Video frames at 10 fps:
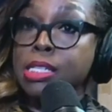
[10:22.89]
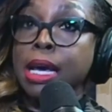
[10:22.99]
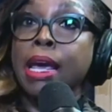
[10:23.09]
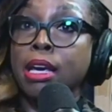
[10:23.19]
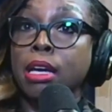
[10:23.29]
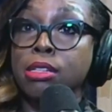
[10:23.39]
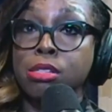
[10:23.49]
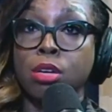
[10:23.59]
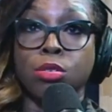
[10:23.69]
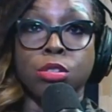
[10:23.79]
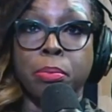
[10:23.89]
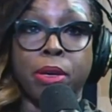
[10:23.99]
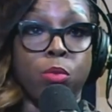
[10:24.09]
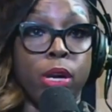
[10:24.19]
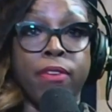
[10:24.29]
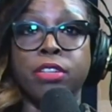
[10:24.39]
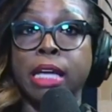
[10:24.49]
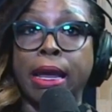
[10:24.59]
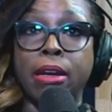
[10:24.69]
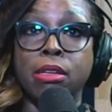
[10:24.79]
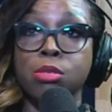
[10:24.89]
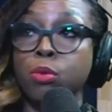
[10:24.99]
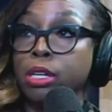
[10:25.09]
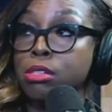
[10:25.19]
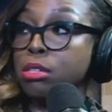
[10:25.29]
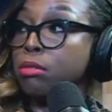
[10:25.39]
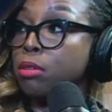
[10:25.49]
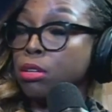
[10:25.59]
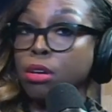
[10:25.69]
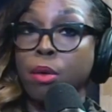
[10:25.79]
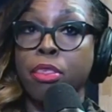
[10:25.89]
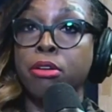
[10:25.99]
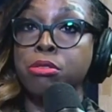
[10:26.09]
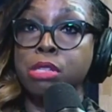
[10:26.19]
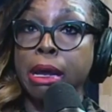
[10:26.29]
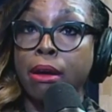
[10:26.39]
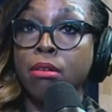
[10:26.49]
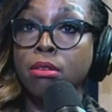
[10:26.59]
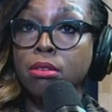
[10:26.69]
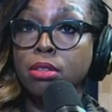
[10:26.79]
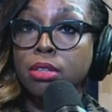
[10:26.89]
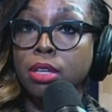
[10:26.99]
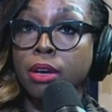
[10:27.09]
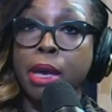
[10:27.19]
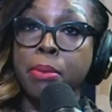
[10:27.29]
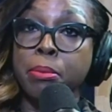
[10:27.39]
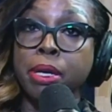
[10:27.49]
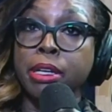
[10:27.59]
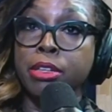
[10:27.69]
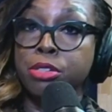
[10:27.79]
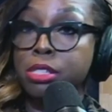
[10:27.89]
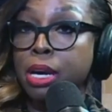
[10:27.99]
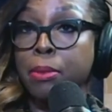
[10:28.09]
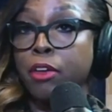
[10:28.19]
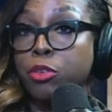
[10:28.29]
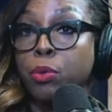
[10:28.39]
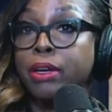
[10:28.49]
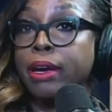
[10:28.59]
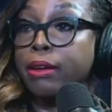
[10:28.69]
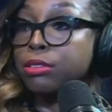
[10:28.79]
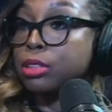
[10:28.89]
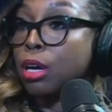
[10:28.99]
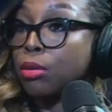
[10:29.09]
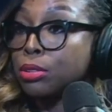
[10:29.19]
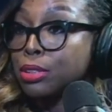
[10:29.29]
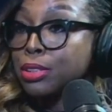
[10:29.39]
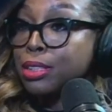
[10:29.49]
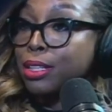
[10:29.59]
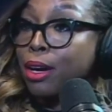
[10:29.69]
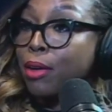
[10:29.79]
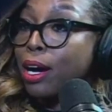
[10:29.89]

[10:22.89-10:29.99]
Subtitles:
day. And so you pick whatever day it is. What is it? You know, Thursday. You know, can't be Monday. You're just coming off the weekend. So, you know.